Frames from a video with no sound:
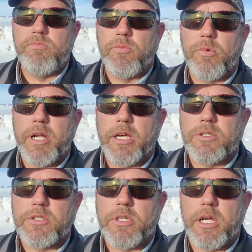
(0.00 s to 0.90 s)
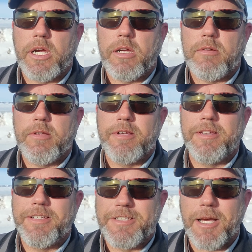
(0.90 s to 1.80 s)
what else?
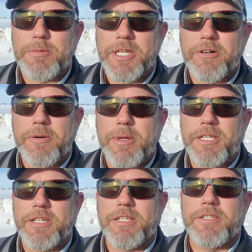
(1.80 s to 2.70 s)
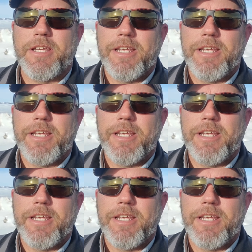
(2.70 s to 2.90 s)
Top secret midges,